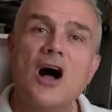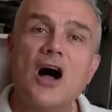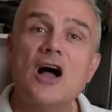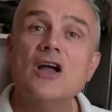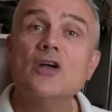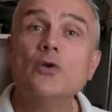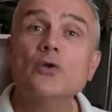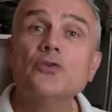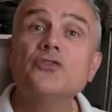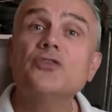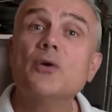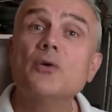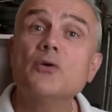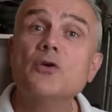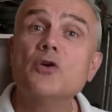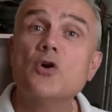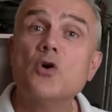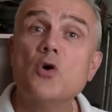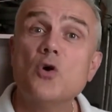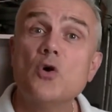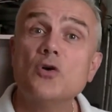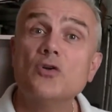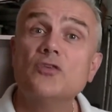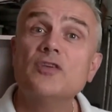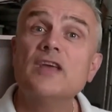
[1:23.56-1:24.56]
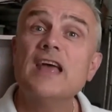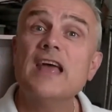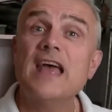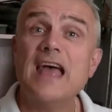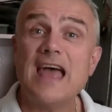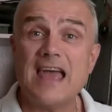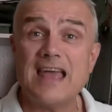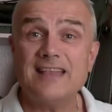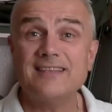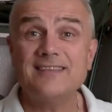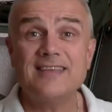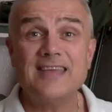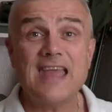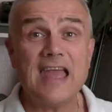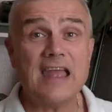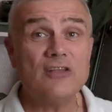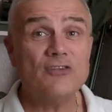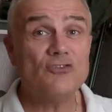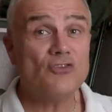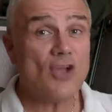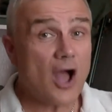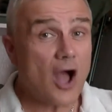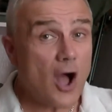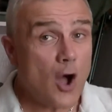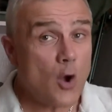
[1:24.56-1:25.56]
I also caught a
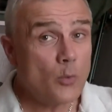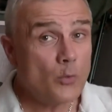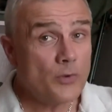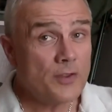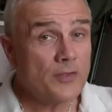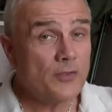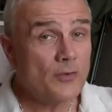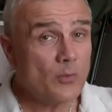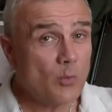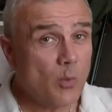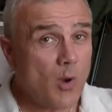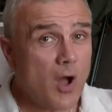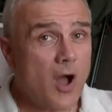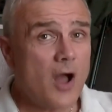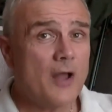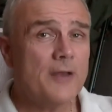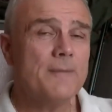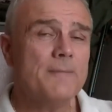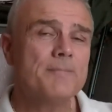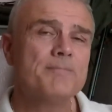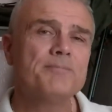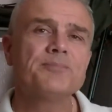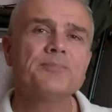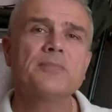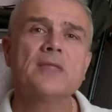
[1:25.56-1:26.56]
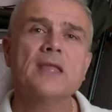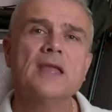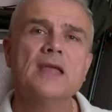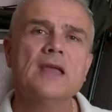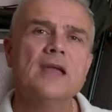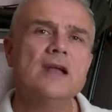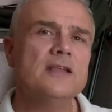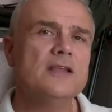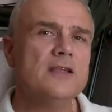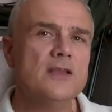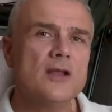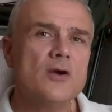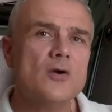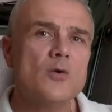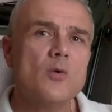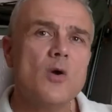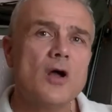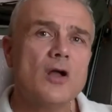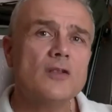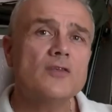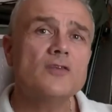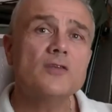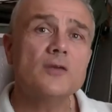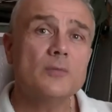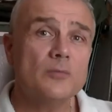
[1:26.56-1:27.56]
tench, only the one. And you know
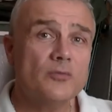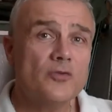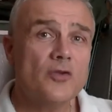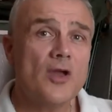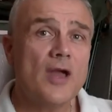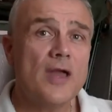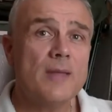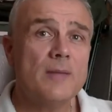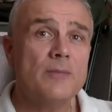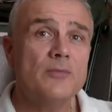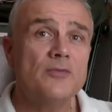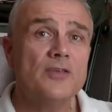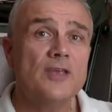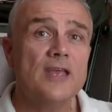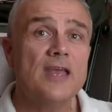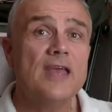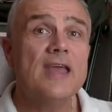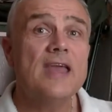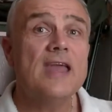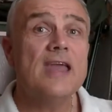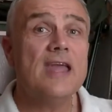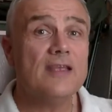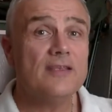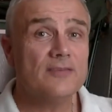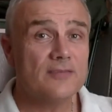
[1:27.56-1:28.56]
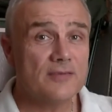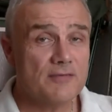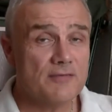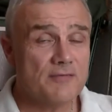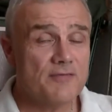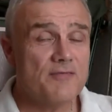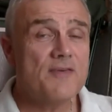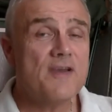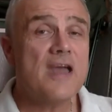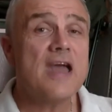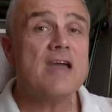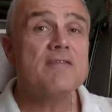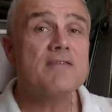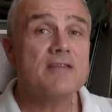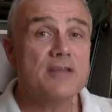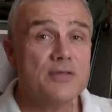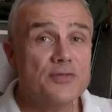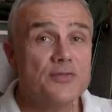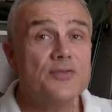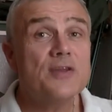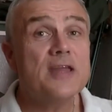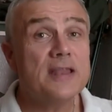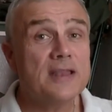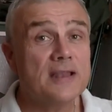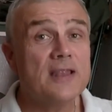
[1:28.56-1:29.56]
what? Sometimes it's a very
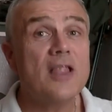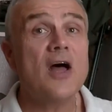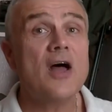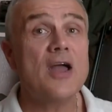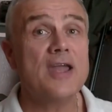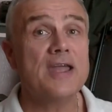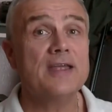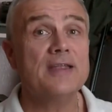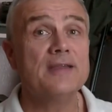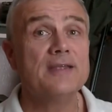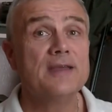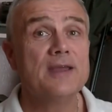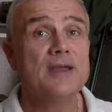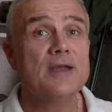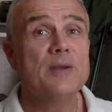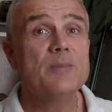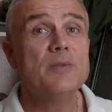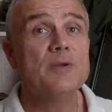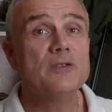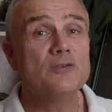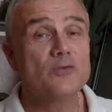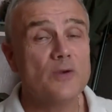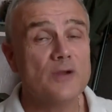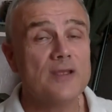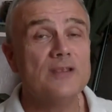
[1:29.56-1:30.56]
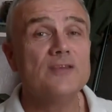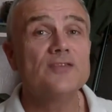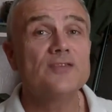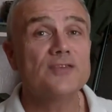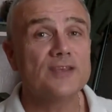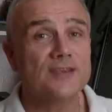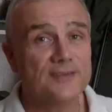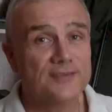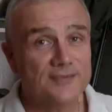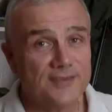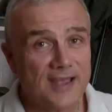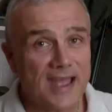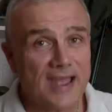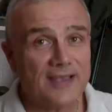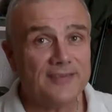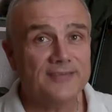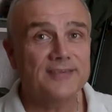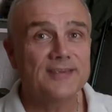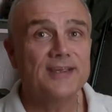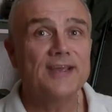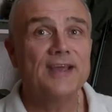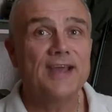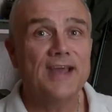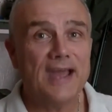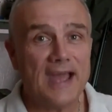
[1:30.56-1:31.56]
thin line between
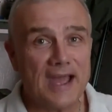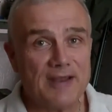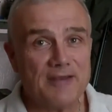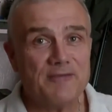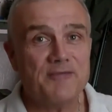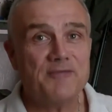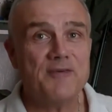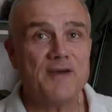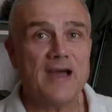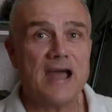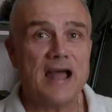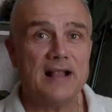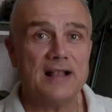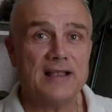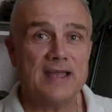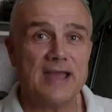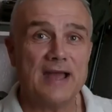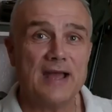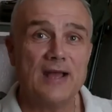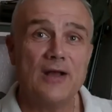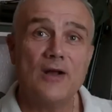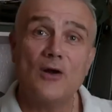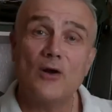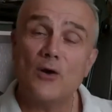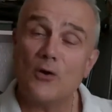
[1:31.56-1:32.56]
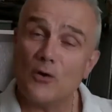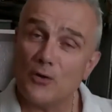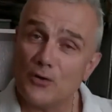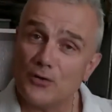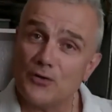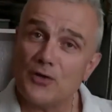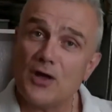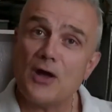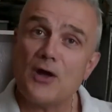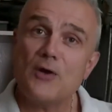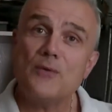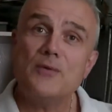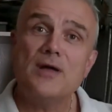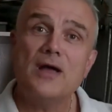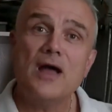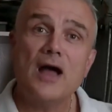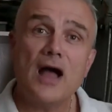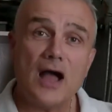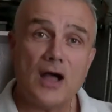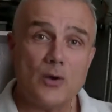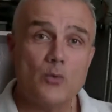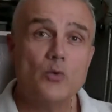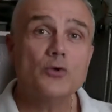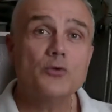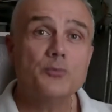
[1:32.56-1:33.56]
success and failure. Although,
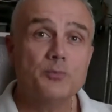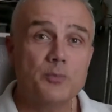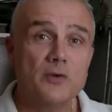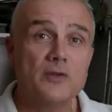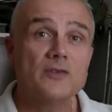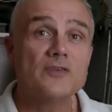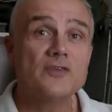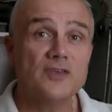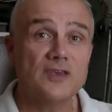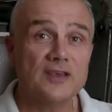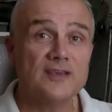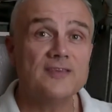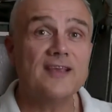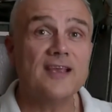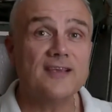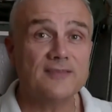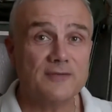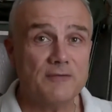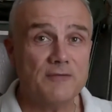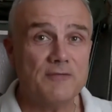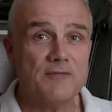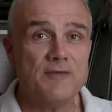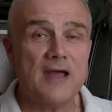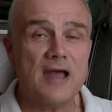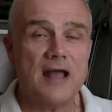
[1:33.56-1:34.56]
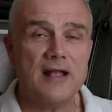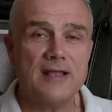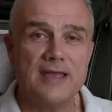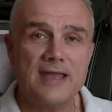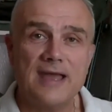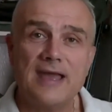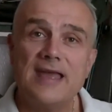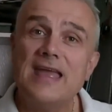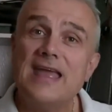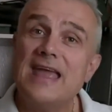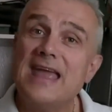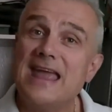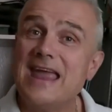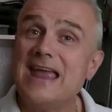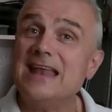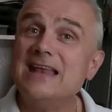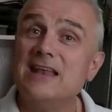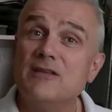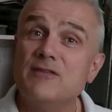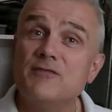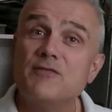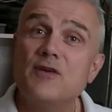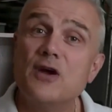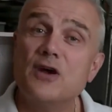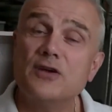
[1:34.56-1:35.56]
I would put success and failure in
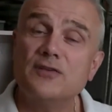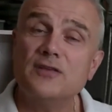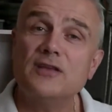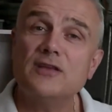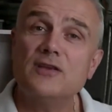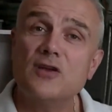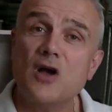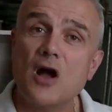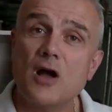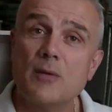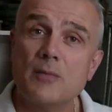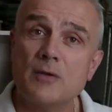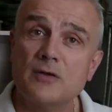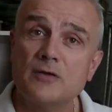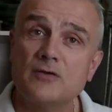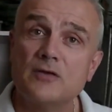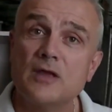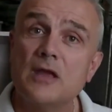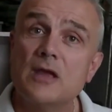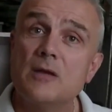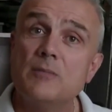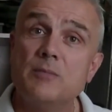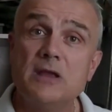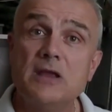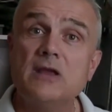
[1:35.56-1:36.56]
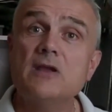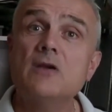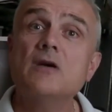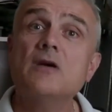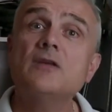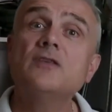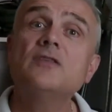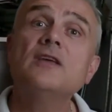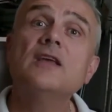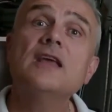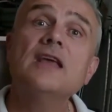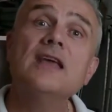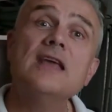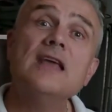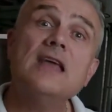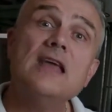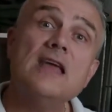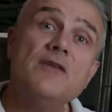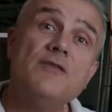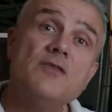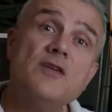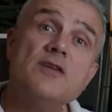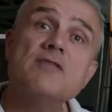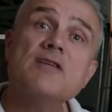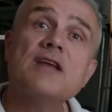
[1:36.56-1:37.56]
inverted commas, because
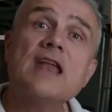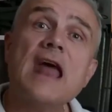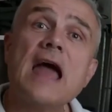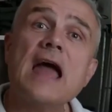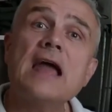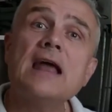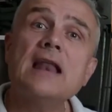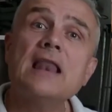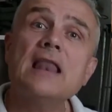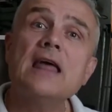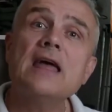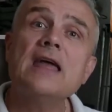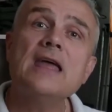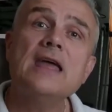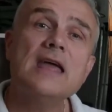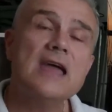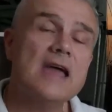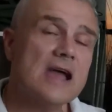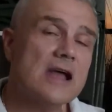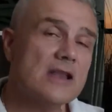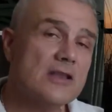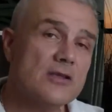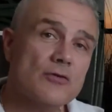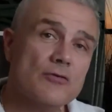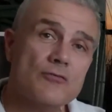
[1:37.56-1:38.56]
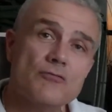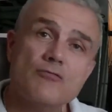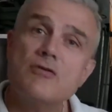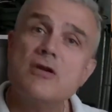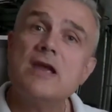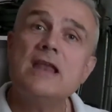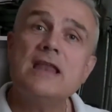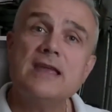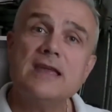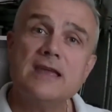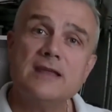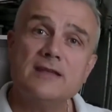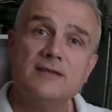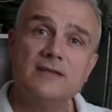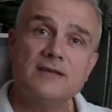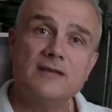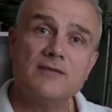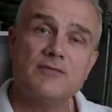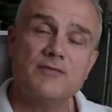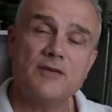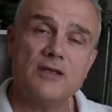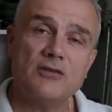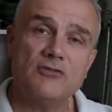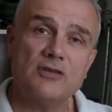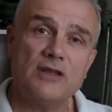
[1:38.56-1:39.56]
if you're an angler and you're really into your
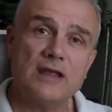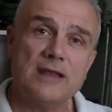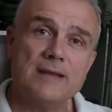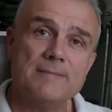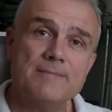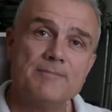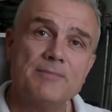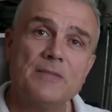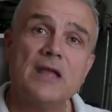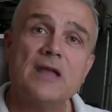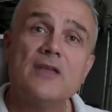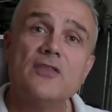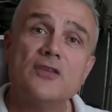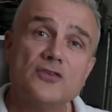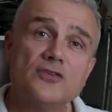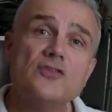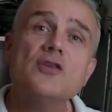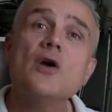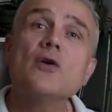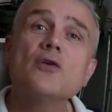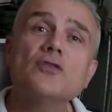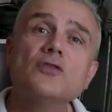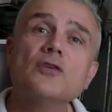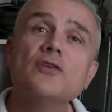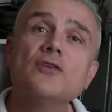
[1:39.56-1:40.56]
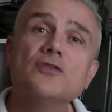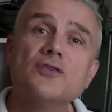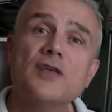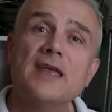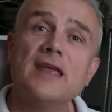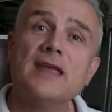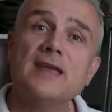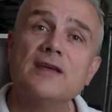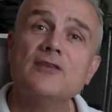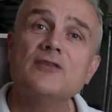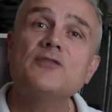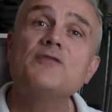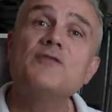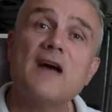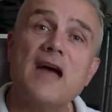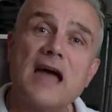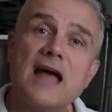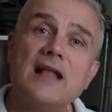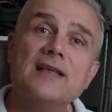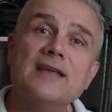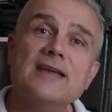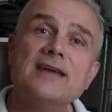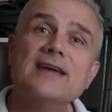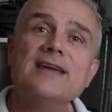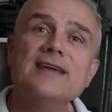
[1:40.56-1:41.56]
fishing, there's no such thing as
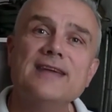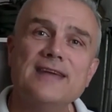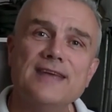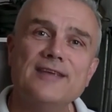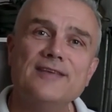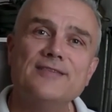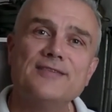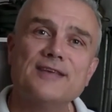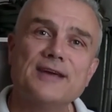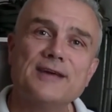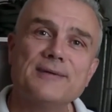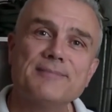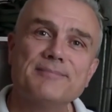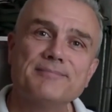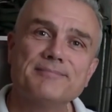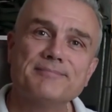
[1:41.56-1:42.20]
failure, is there?